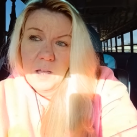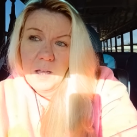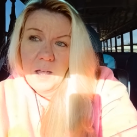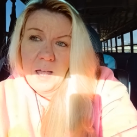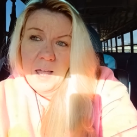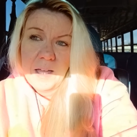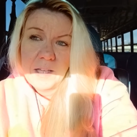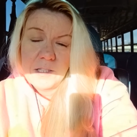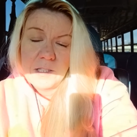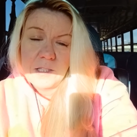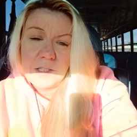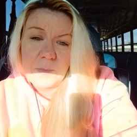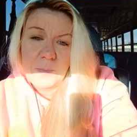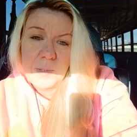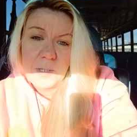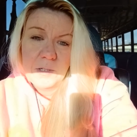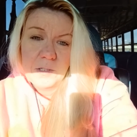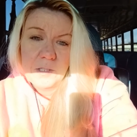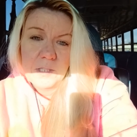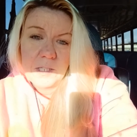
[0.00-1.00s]
Ask
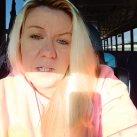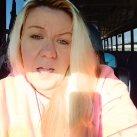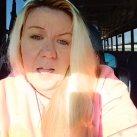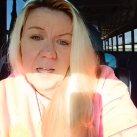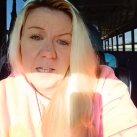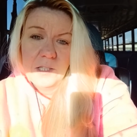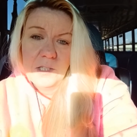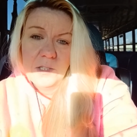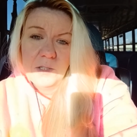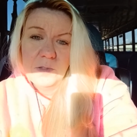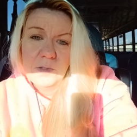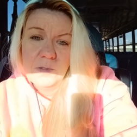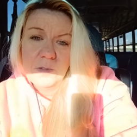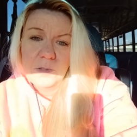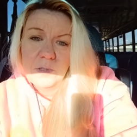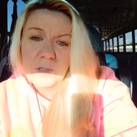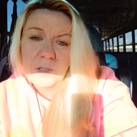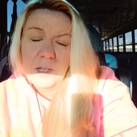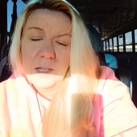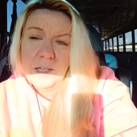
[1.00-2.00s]
spirit to guide you
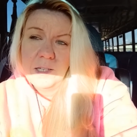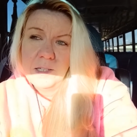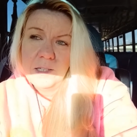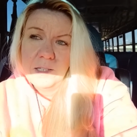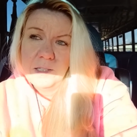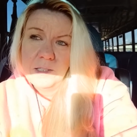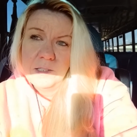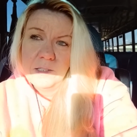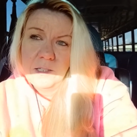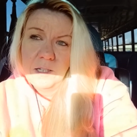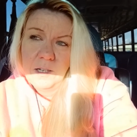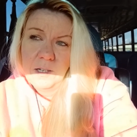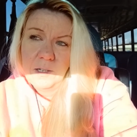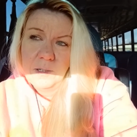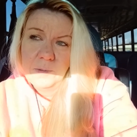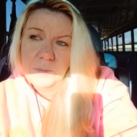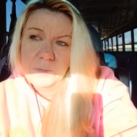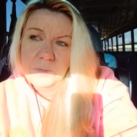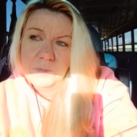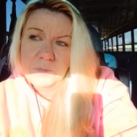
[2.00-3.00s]
and
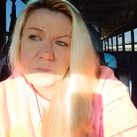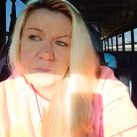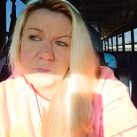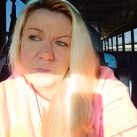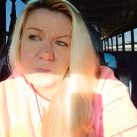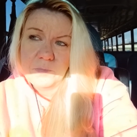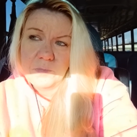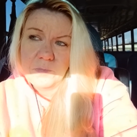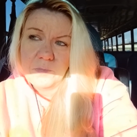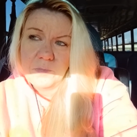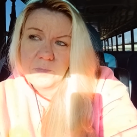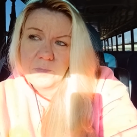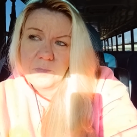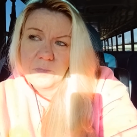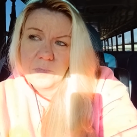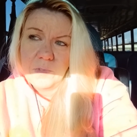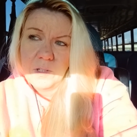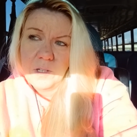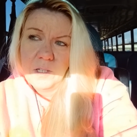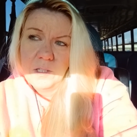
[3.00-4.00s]
um
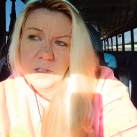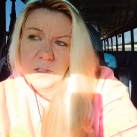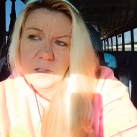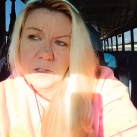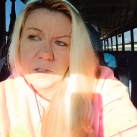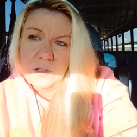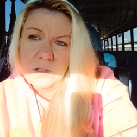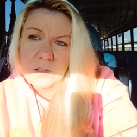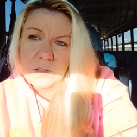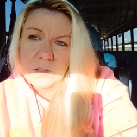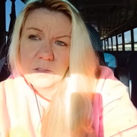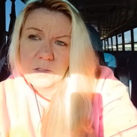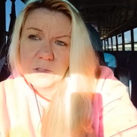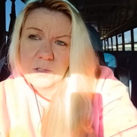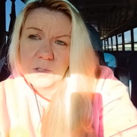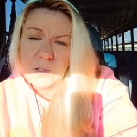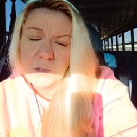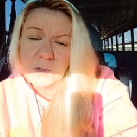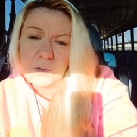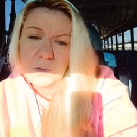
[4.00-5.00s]
and
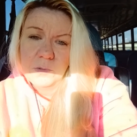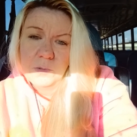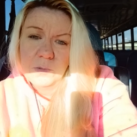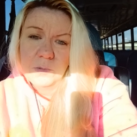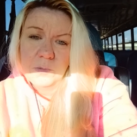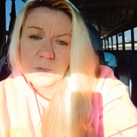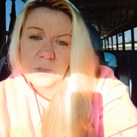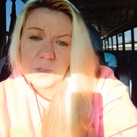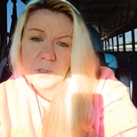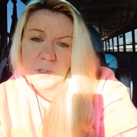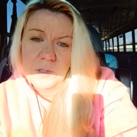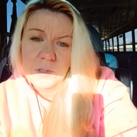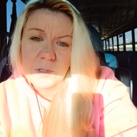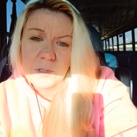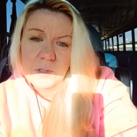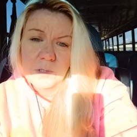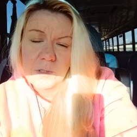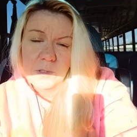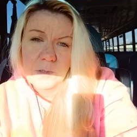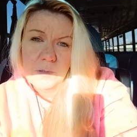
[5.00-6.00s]
to
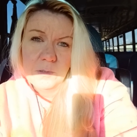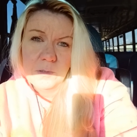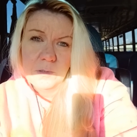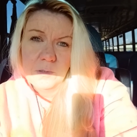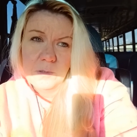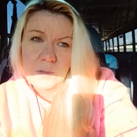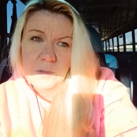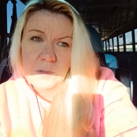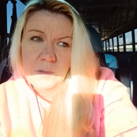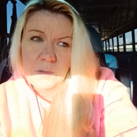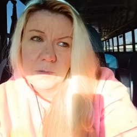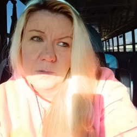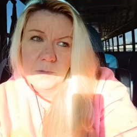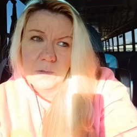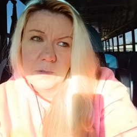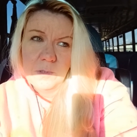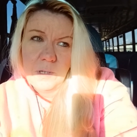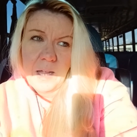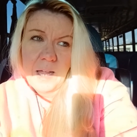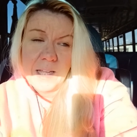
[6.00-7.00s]
to
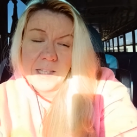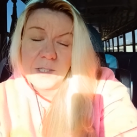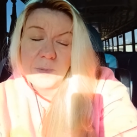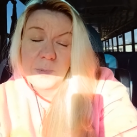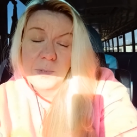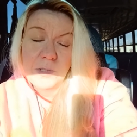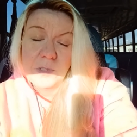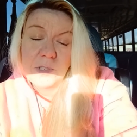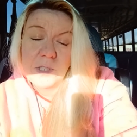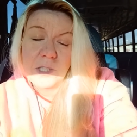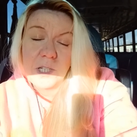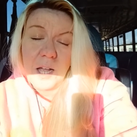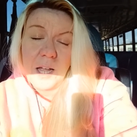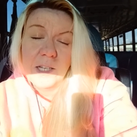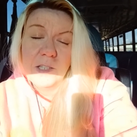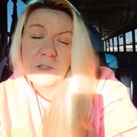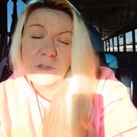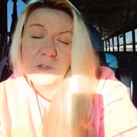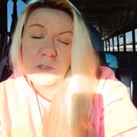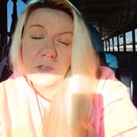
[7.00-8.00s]
ask spirit to
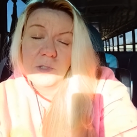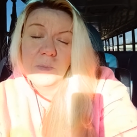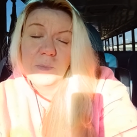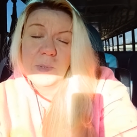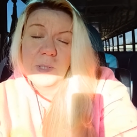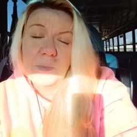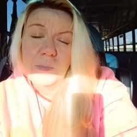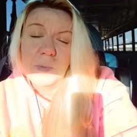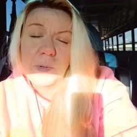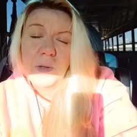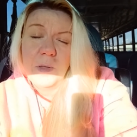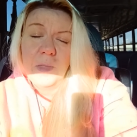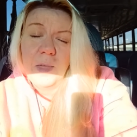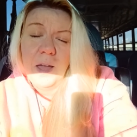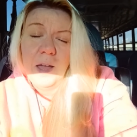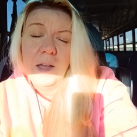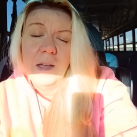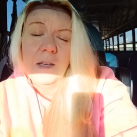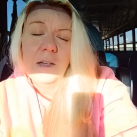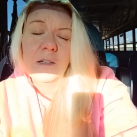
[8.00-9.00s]
guide you to the people
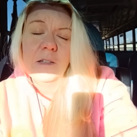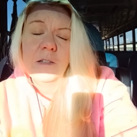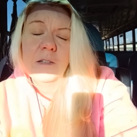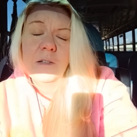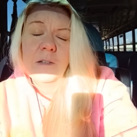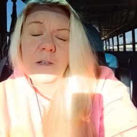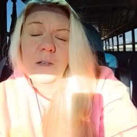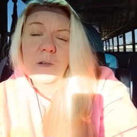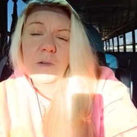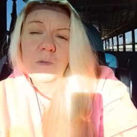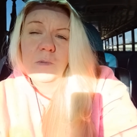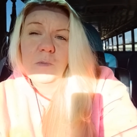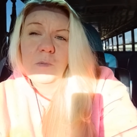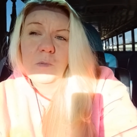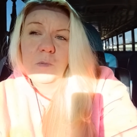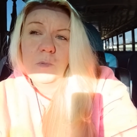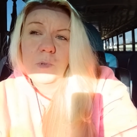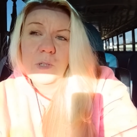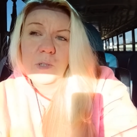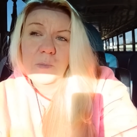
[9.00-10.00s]
that
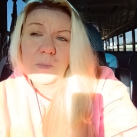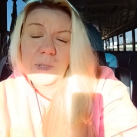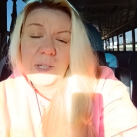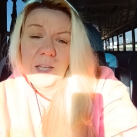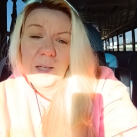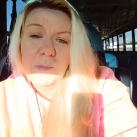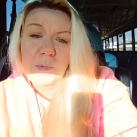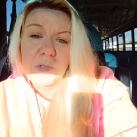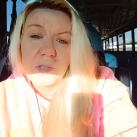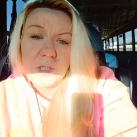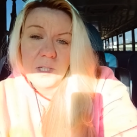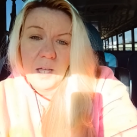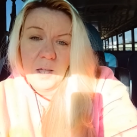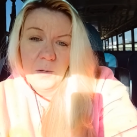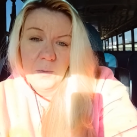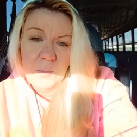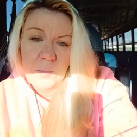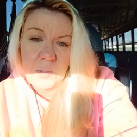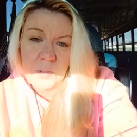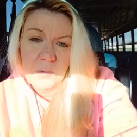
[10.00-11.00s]
will be able to
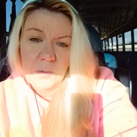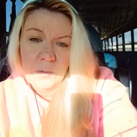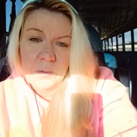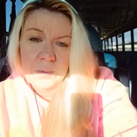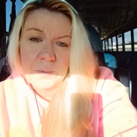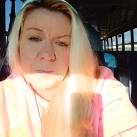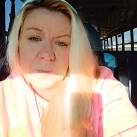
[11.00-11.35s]
help you.